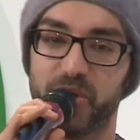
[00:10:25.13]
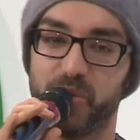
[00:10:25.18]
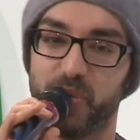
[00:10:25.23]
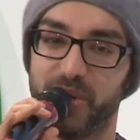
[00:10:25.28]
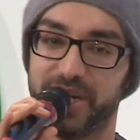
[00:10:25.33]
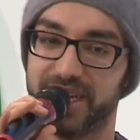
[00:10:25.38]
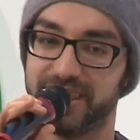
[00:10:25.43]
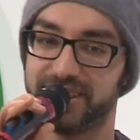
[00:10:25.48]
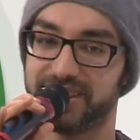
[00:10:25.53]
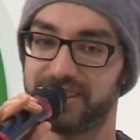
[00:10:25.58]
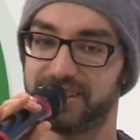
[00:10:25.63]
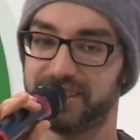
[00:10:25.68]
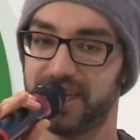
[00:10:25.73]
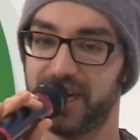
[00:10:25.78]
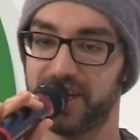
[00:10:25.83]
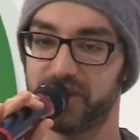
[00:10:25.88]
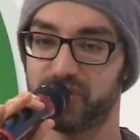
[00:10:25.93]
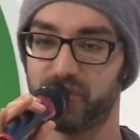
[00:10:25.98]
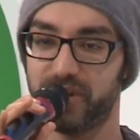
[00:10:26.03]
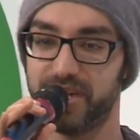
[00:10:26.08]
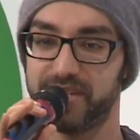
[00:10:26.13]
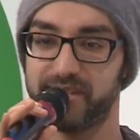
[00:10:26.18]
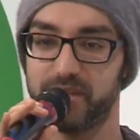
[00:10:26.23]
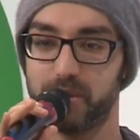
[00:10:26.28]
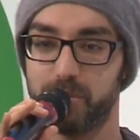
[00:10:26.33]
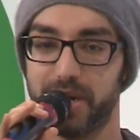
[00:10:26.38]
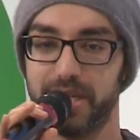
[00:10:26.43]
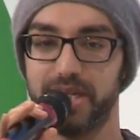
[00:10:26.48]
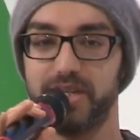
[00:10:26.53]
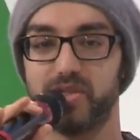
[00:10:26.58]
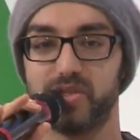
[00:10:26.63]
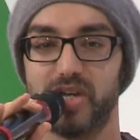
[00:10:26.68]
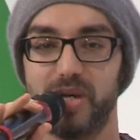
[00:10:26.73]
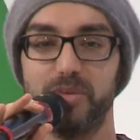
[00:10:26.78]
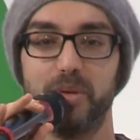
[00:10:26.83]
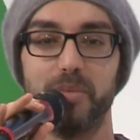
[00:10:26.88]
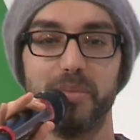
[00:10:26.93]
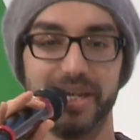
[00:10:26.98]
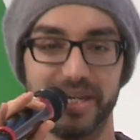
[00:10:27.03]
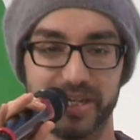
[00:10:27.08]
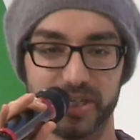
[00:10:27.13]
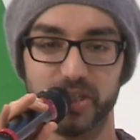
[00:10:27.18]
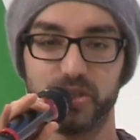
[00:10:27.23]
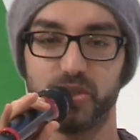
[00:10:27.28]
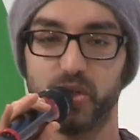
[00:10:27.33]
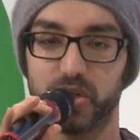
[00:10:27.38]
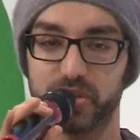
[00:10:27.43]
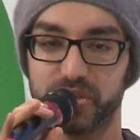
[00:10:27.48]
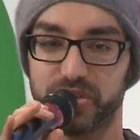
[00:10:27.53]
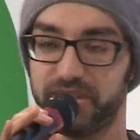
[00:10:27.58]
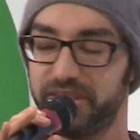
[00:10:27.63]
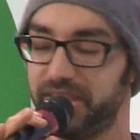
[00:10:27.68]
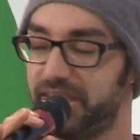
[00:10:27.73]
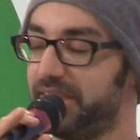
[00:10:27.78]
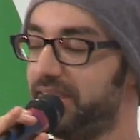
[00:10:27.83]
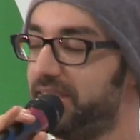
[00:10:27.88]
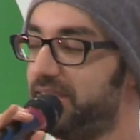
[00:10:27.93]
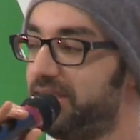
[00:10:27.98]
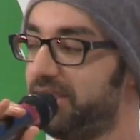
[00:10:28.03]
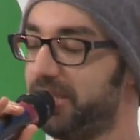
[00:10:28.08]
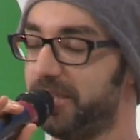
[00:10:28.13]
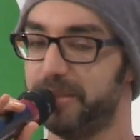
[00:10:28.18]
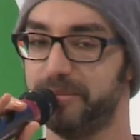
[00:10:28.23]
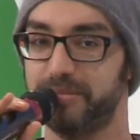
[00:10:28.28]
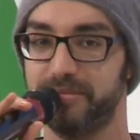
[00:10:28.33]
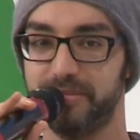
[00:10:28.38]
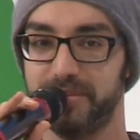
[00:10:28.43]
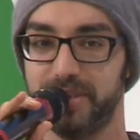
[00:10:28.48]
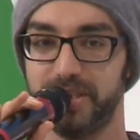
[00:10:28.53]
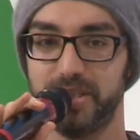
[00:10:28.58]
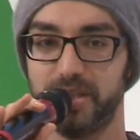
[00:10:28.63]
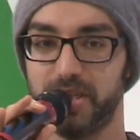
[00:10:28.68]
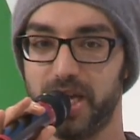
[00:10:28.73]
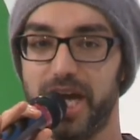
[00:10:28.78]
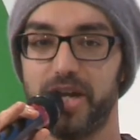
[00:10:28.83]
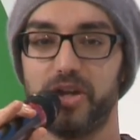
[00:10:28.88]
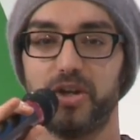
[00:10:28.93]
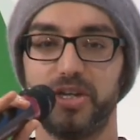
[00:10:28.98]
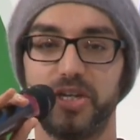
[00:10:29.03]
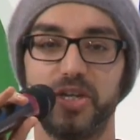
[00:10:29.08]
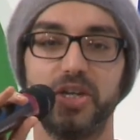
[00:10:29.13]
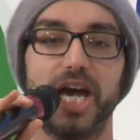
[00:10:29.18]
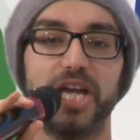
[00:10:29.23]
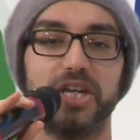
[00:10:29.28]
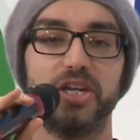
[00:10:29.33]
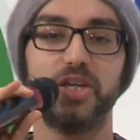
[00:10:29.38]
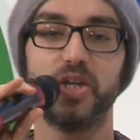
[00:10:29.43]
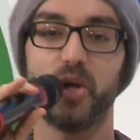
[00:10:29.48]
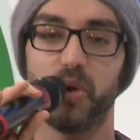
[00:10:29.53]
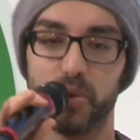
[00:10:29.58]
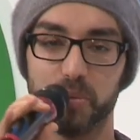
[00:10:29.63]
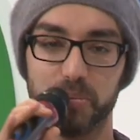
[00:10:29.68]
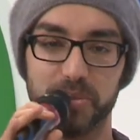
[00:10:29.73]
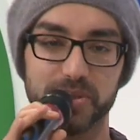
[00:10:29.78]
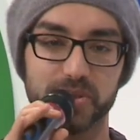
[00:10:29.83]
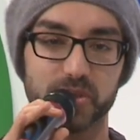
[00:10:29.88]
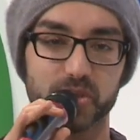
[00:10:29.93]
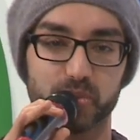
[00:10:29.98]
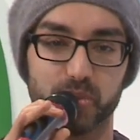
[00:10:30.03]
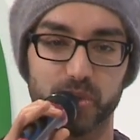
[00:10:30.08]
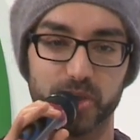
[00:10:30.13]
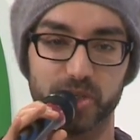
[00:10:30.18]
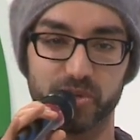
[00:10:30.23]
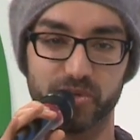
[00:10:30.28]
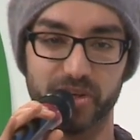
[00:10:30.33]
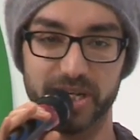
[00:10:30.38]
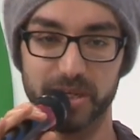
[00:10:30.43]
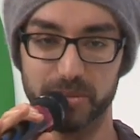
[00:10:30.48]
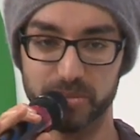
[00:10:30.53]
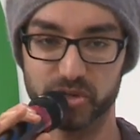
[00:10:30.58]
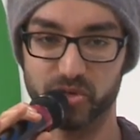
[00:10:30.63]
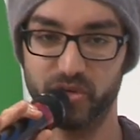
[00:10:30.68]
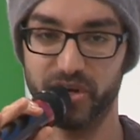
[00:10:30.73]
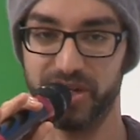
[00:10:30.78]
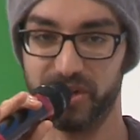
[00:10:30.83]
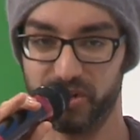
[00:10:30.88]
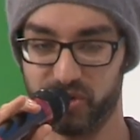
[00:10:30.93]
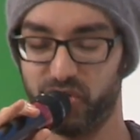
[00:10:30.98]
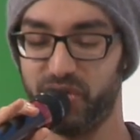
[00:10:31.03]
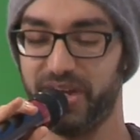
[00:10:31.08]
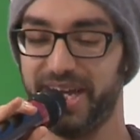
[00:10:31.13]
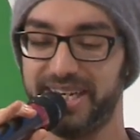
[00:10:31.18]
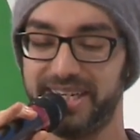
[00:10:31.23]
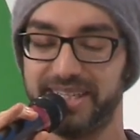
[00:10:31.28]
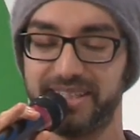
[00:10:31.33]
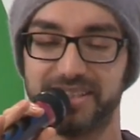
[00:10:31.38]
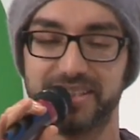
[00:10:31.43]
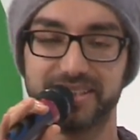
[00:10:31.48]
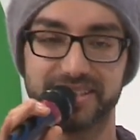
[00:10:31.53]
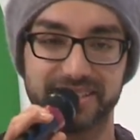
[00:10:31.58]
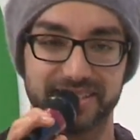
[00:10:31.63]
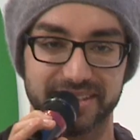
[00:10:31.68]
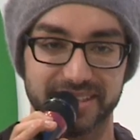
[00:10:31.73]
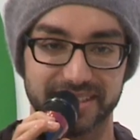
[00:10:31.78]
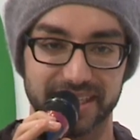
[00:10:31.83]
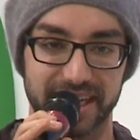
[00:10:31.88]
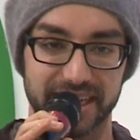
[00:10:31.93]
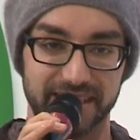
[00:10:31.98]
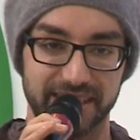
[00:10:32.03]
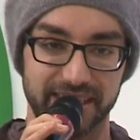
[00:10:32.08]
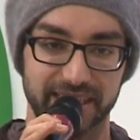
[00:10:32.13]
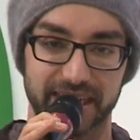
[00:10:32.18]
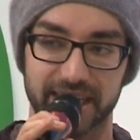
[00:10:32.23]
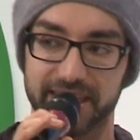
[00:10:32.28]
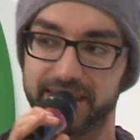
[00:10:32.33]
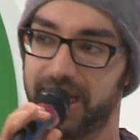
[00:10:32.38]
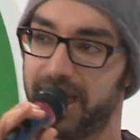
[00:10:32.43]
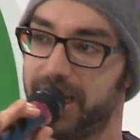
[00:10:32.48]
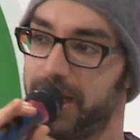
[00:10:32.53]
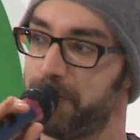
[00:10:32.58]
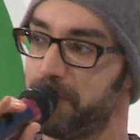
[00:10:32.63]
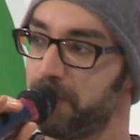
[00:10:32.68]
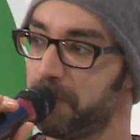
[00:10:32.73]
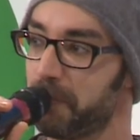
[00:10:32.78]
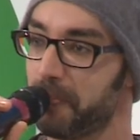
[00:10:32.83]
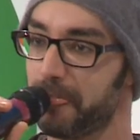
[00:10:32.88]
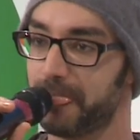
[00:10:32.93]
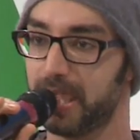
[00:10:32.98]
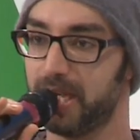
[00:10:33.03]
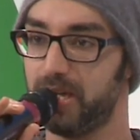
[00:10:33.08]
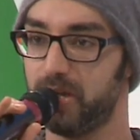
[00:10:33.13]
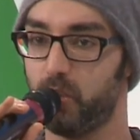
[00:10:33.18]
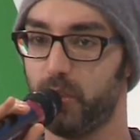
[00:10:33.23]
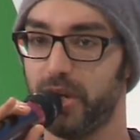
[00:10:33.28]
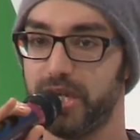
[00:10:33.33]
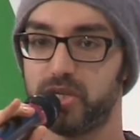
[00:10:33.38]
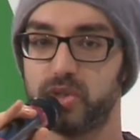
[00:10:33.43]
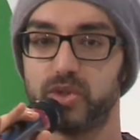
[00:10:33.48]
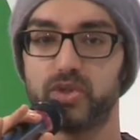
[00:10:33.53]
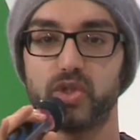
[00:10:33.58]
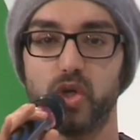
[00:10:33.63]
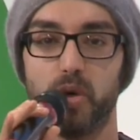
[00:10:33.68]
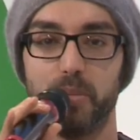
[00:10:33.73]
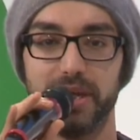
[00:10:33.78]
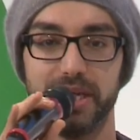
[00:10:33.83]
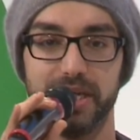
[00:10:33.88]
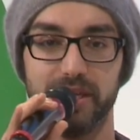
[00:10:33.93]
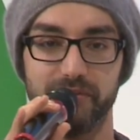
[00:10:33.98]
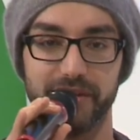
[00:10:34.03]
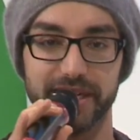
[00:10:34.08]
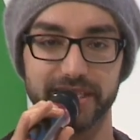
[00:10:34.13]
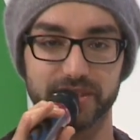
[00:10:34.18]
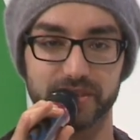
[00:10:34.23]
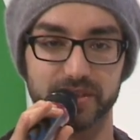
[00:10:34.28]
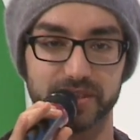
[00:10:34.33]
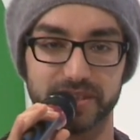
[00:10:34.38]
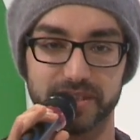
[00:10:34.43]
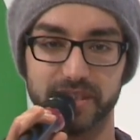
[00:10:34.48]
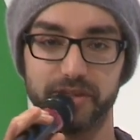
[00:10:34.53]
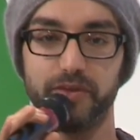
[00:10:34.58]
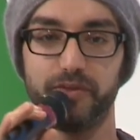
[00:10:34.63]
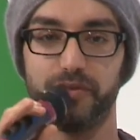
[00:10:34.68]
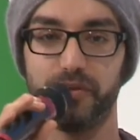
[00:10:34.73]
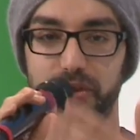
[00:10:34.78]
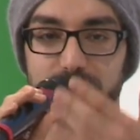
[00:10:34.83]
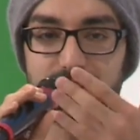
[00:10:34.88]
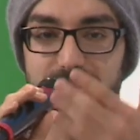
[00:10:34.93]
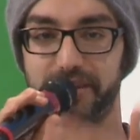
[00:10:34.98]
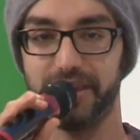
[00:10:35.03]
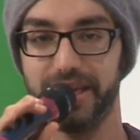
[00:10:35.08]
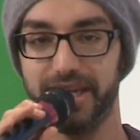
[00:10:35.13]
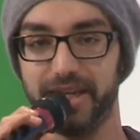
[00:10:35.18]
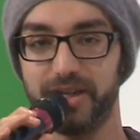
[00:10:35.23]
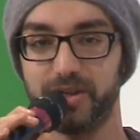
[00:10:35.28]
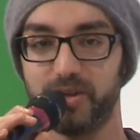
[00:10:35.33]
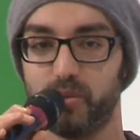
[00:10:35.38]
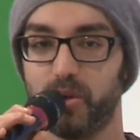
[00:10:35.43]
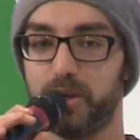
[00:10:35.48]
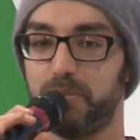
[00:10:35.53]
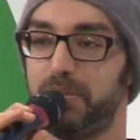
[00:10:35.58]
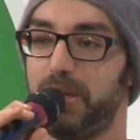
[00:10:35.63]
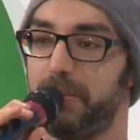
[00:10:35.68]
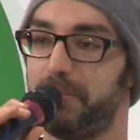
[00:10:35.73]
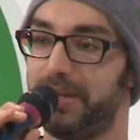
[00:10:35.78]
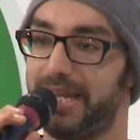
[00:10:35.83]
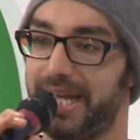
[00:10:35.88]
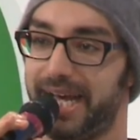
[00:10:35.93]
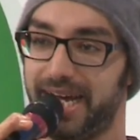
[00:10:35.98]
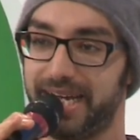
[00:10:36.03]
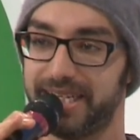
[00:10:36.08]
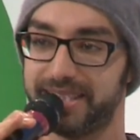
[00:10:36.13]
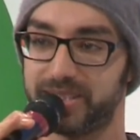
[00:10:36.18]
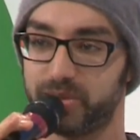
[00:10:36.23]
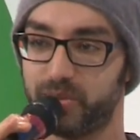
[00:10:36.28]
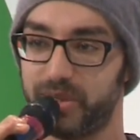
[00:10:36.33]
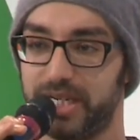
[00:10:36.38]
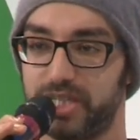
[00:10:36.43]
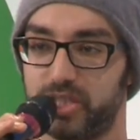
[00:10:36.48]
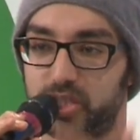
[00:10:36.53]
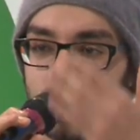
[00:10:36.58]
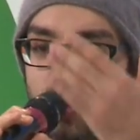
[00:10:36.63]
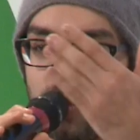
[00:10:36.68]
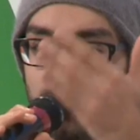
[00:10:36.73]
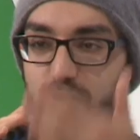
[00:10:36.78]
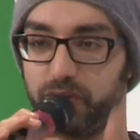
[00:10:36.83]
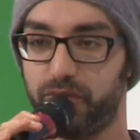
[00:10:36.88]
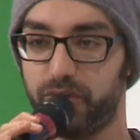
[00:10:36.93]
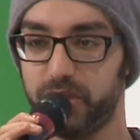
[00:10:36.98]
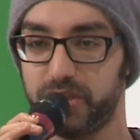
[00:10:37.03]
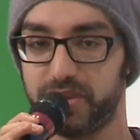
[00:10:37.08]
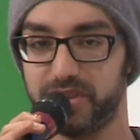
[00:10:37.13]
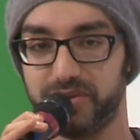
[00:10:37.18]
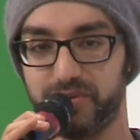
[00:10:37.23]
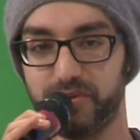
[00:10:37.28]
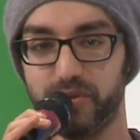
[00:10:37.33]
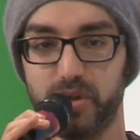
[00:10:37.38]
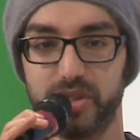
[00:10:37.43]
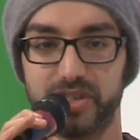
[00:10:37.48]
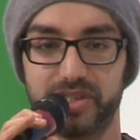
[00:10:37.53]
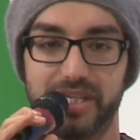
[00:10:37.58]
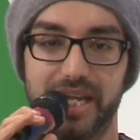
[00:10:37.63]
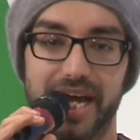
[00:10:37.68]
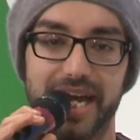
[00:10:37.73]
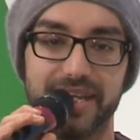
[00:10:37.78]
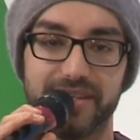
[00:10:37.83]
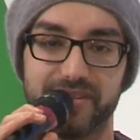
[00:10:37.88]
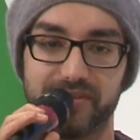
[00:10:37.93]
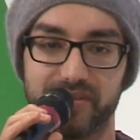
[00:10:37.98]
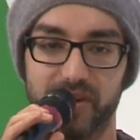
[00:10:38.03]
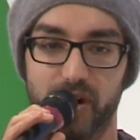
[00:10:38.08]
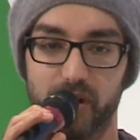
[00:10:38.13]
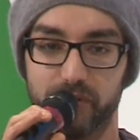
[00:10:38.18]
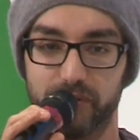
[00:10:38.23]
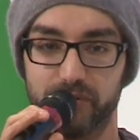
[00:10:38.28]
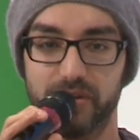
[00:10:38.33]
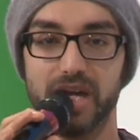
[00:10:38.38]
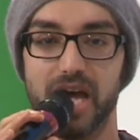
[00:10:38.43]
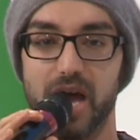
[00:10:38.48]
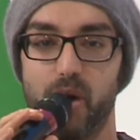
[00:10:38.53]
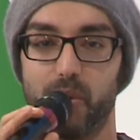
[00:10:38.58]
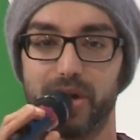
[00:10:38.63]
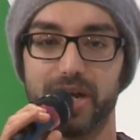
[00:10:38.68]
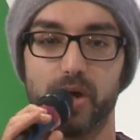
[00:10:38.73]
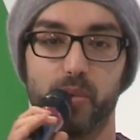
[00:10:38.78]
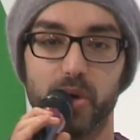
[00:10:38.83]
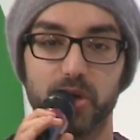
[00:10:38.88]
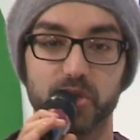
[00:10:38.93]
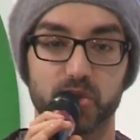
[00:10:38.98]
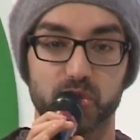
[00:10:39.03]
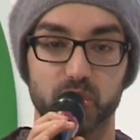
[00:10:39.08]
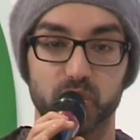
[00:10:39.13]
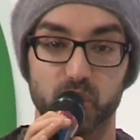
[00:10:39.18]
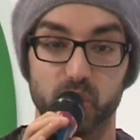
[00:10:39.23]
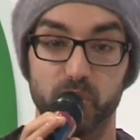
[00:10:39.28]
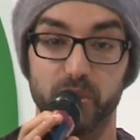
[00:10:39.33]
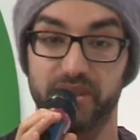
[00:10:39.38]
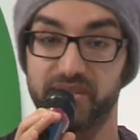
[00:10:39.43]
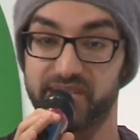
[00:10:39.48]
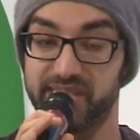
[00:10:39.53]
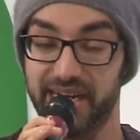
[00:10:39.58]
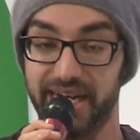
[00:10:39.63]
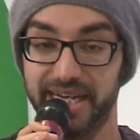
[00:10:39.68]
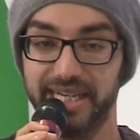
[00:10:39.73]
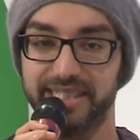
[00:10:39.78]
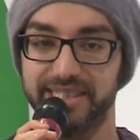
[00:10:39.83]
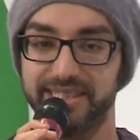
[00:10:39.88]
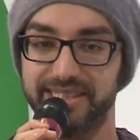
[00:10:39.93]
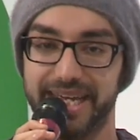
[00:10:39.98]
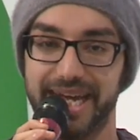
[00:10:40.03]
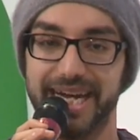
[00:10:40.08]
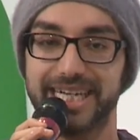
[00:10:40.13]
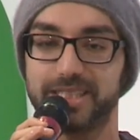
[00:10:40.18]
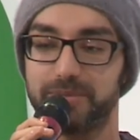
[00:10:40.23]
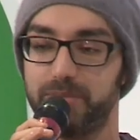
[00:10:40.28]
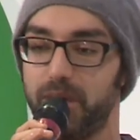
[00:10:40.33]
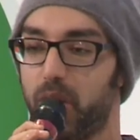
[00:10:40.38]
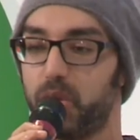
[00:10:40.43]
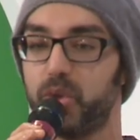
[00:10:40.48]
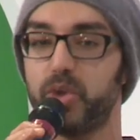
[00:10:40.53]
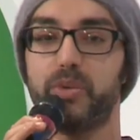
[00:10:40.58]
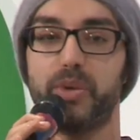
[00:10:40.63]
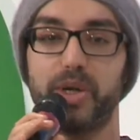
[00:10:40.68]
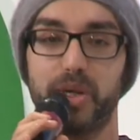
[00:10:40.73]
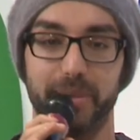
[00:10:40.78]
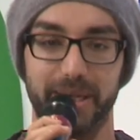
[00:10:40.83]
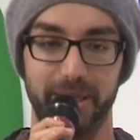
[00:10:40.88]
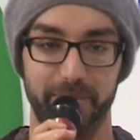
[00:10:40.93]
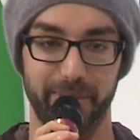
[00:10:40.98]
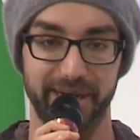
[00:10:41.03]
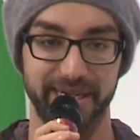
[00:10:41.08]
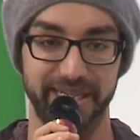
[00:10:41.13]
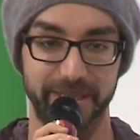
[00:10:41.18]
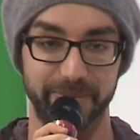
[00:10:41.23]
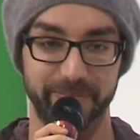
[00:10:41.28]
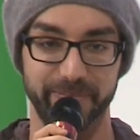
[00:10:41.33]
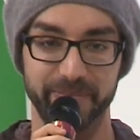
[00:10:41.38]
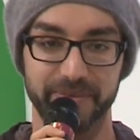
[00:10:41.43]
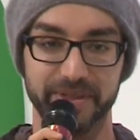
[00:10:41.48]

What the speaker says: When I start raising money, so I'm a medical doctor, and I didn't know the business world, right? I'm creating this idea, and I went to so many investors. And the first thing what people asked when I showed the first four slides of what I want to do with science, they asked me, how do you want to make money?